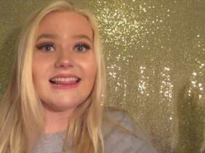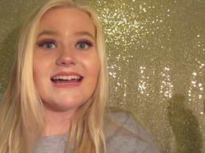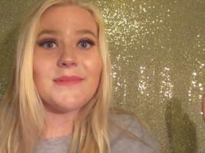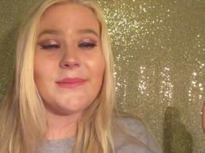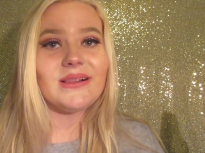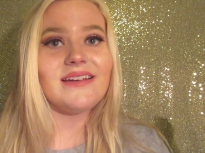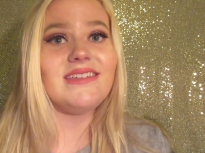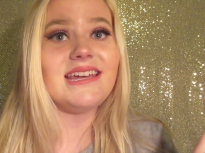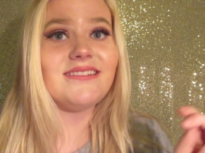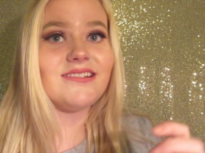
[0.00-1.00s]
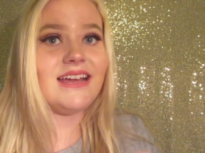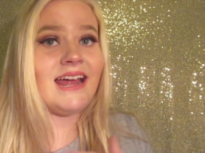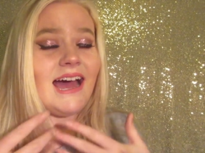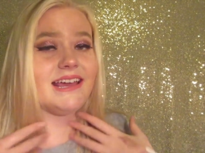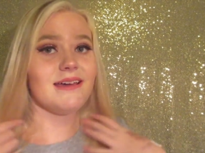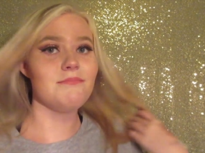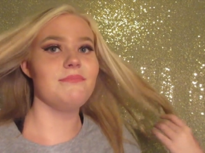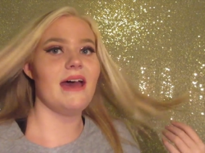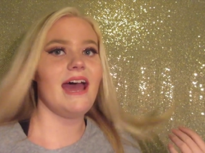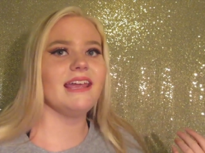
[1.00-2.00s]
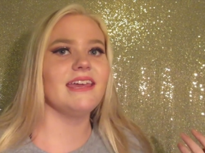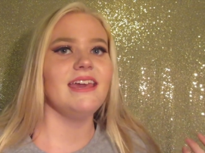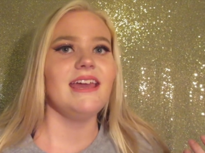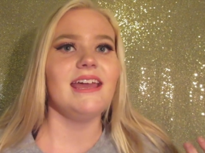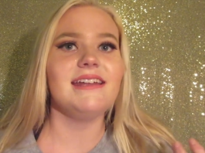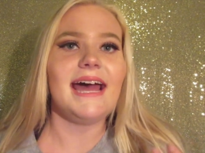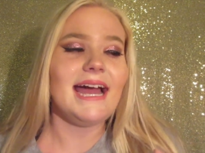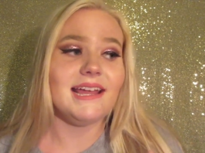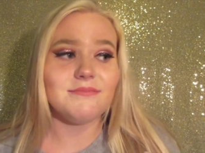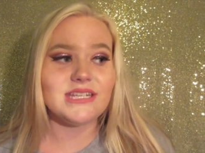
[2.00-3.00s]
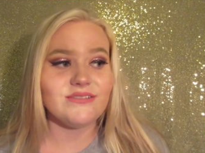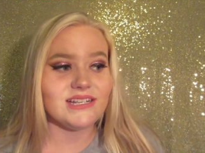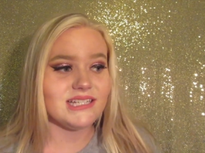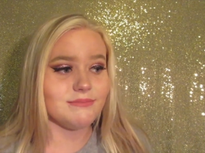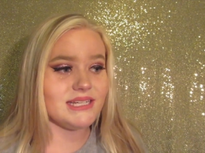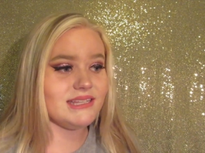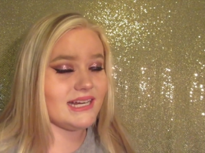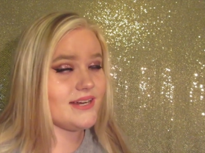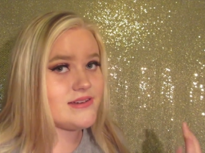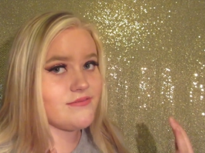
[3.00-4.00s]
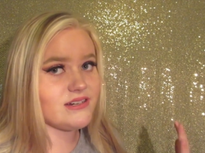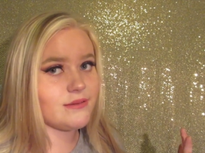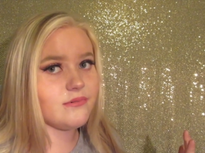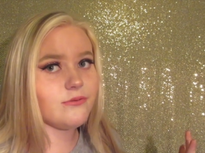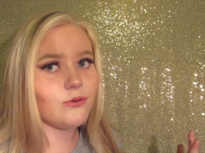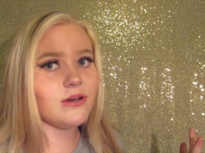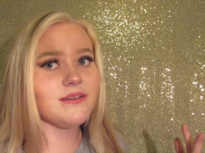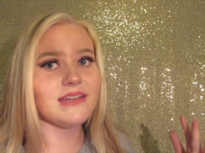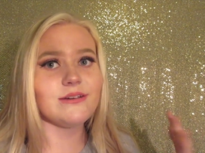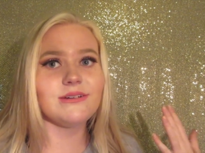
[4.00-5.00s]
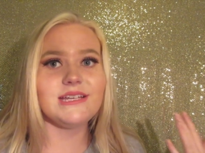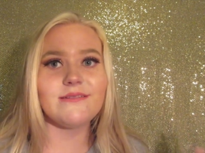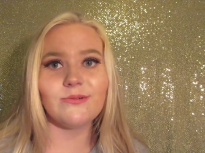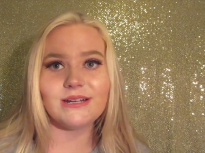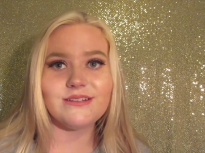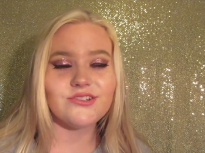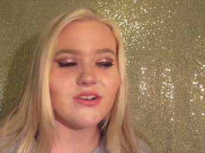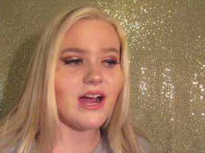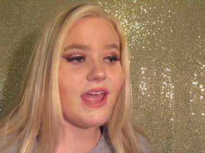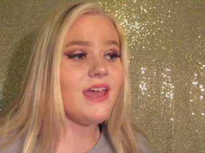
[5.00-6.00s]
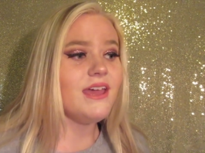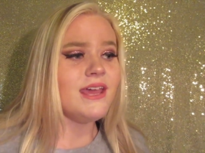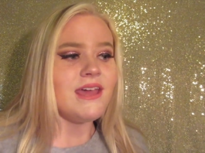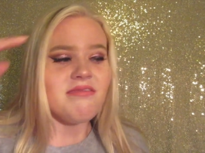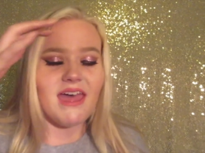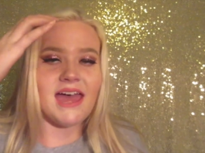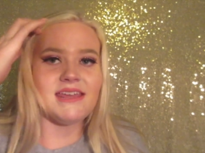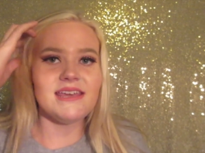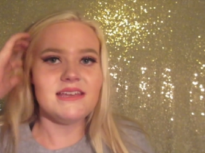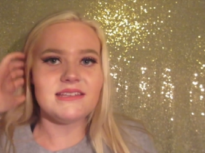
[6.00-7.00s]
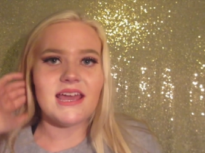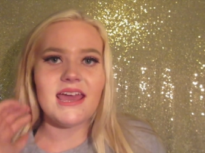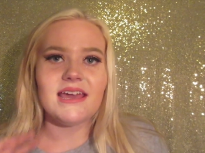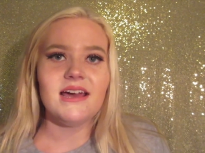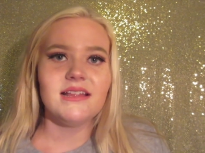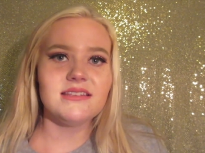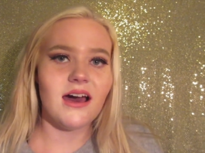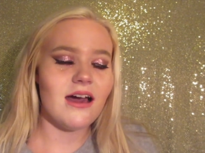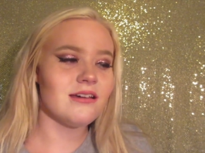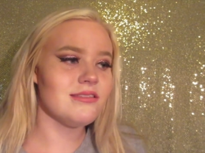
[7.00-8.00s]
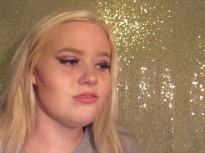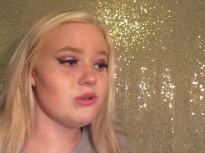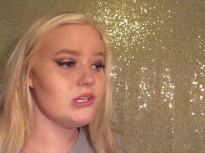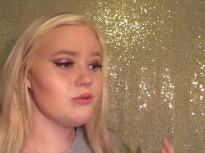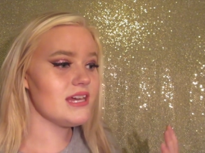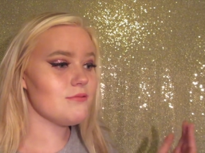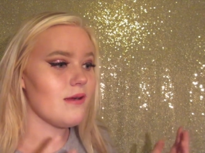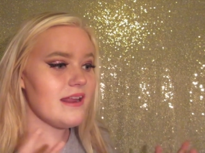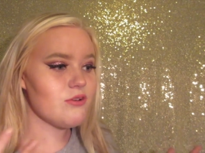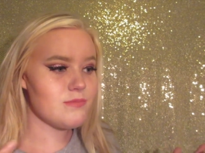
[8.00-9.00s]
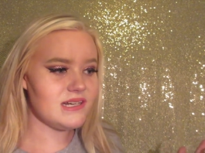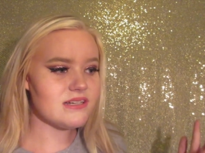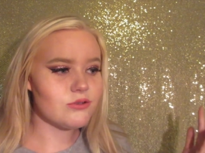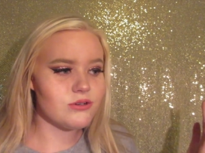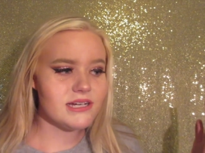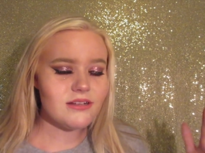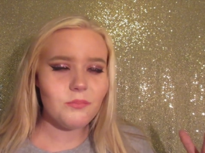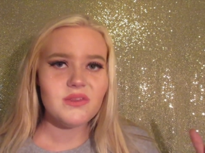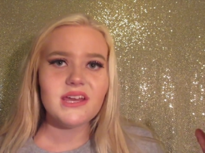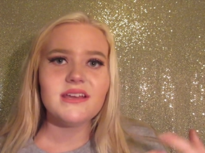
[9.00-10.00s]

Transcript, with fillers: Hello people of the internet, I am back and I am doing something that I have never done before that I really have wanted to try and that is a talk through get ready with me tutorial.